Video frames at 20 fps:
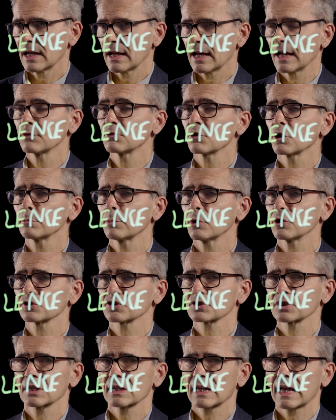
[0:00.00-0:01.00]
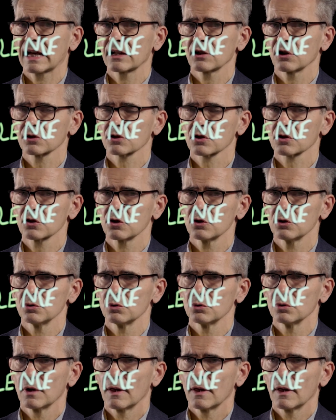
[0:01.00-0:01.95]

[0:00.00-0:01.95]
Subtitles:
and robots cannot do.